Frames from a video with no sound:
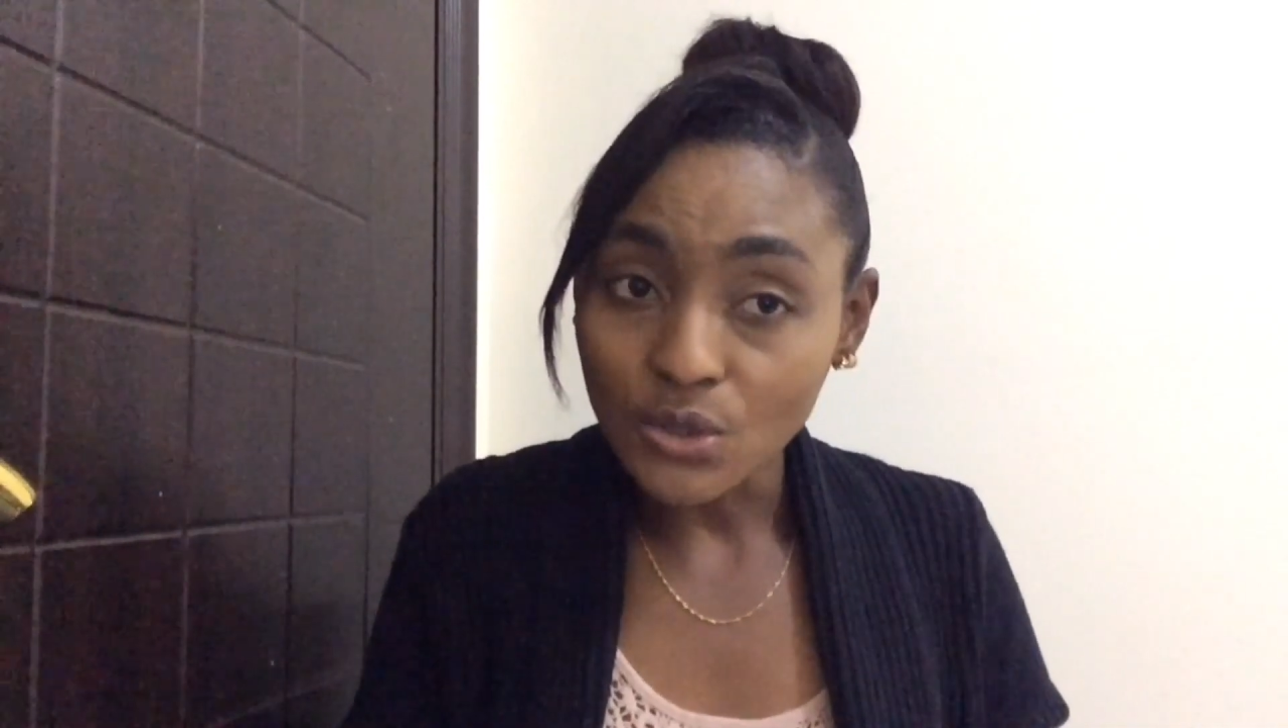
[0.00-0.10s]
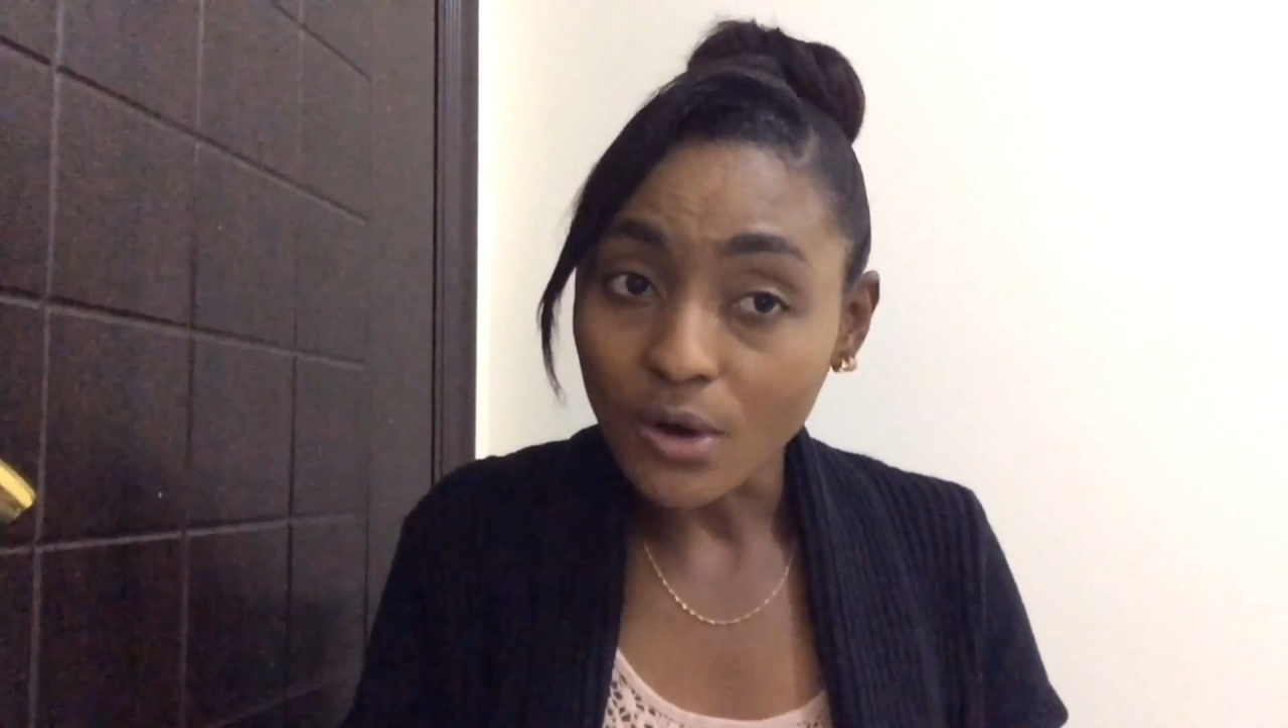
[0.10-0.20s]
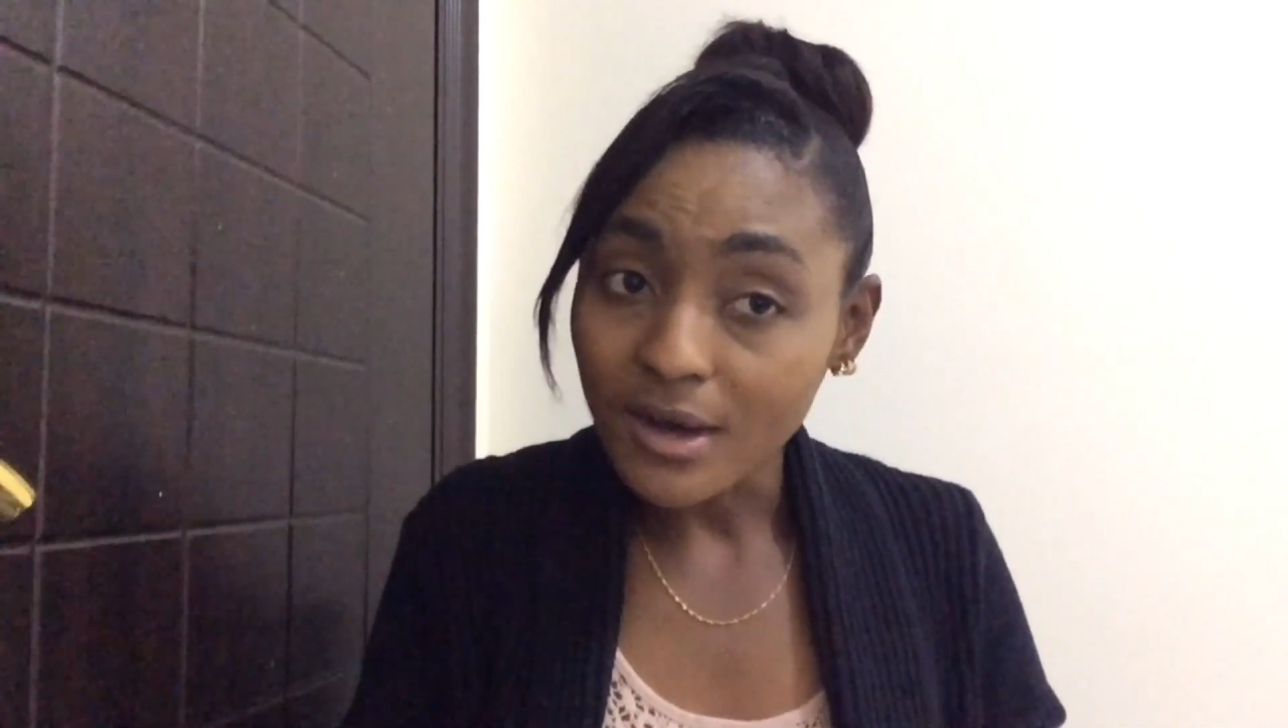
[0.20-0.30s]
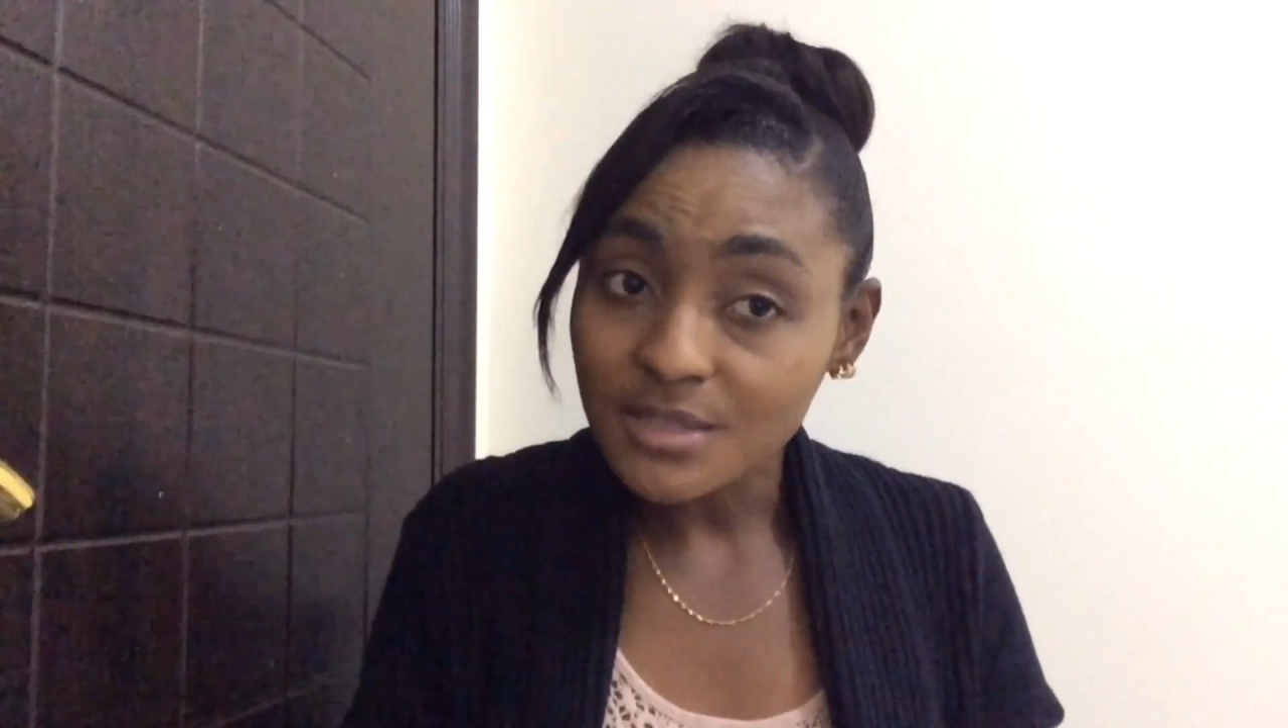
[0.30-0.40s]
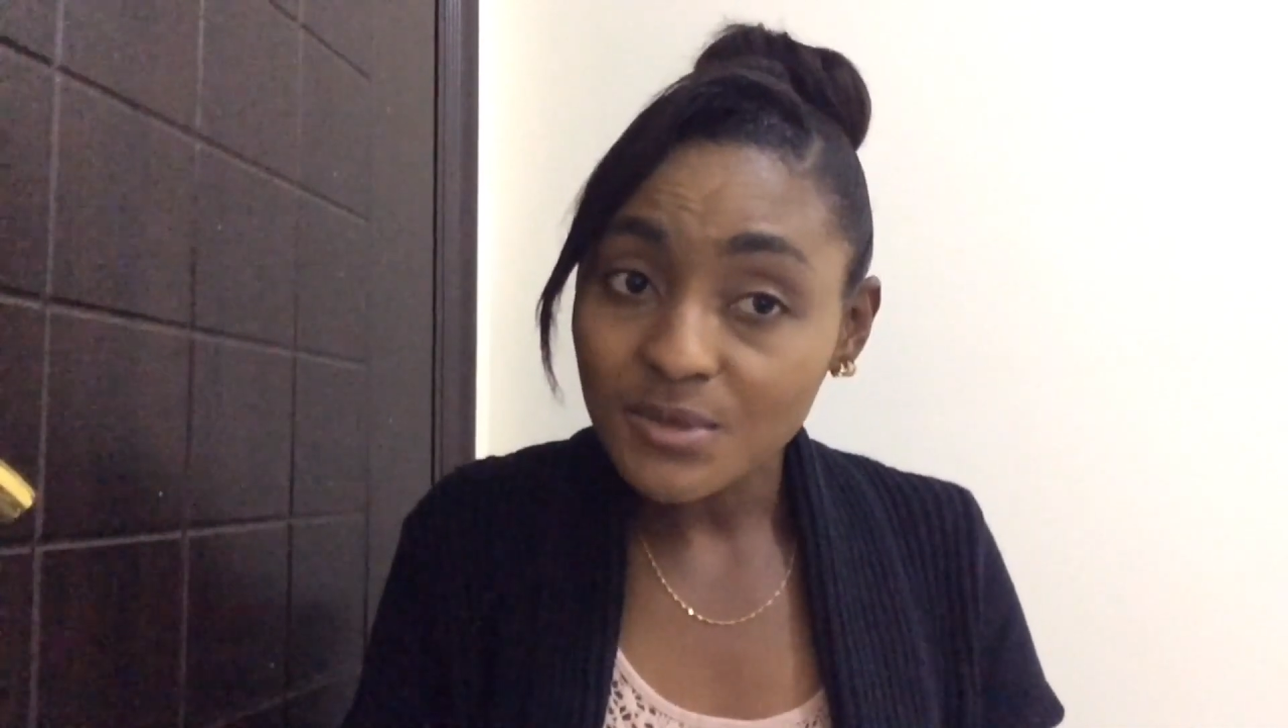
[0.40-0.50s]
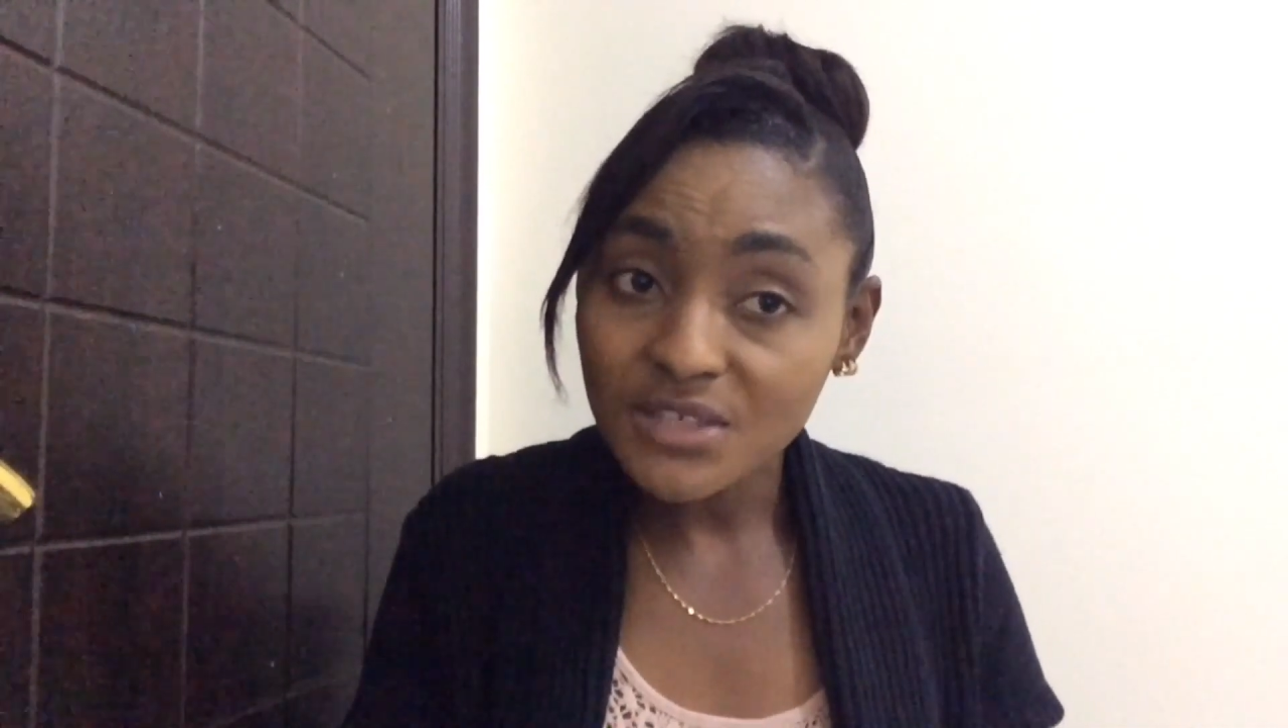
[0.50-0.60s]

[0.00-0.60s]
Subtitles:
husband's